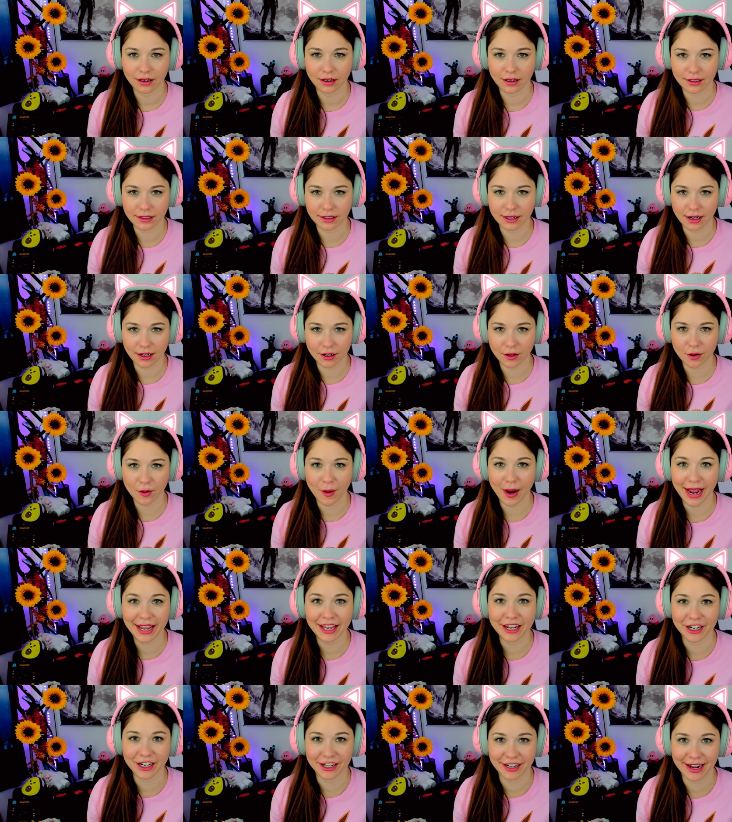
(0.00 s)
I'll talk
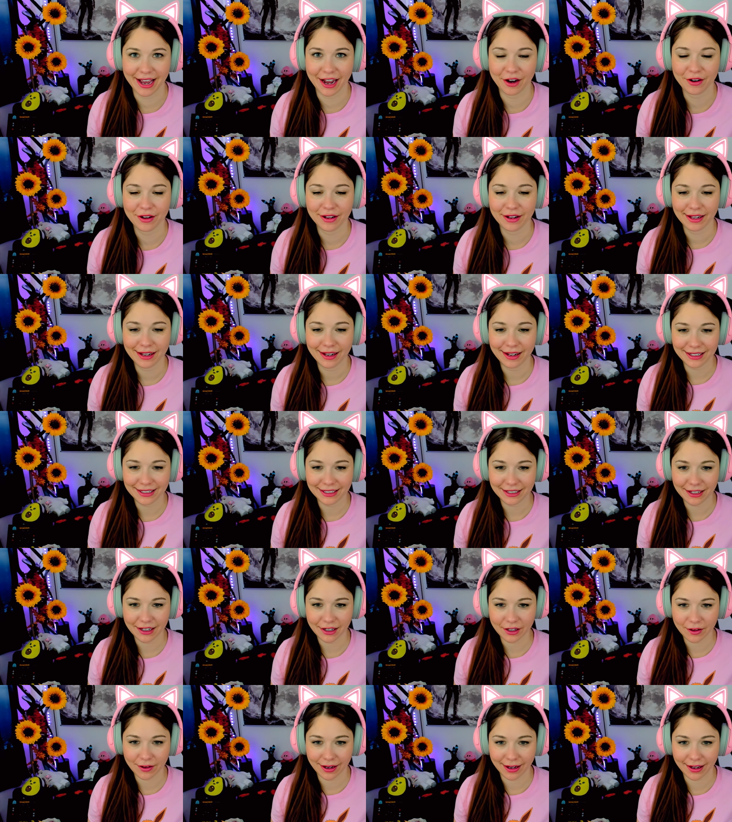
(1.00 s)
quieter now. I'll
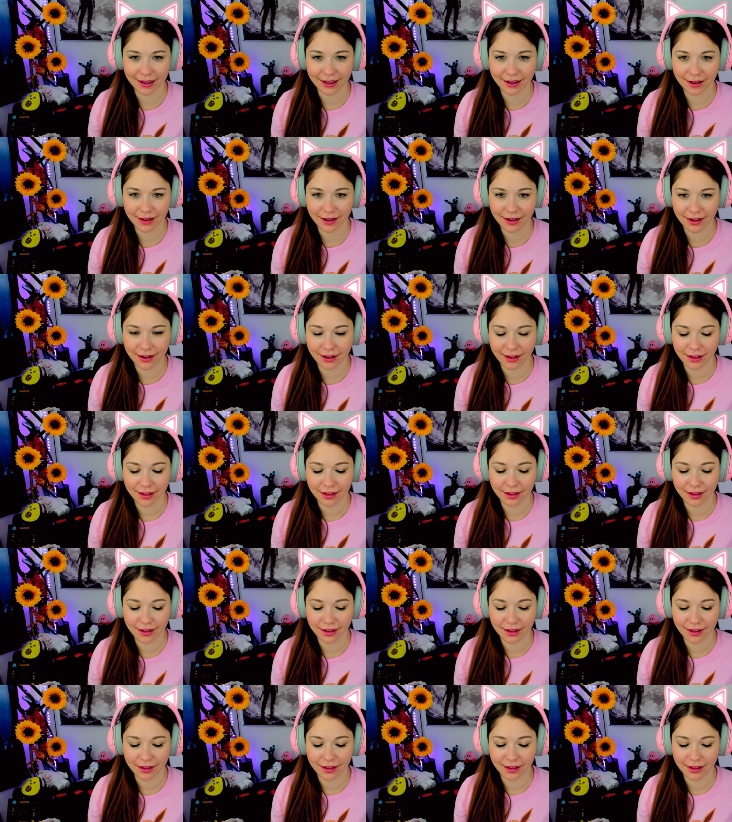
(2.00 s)
talk quieter.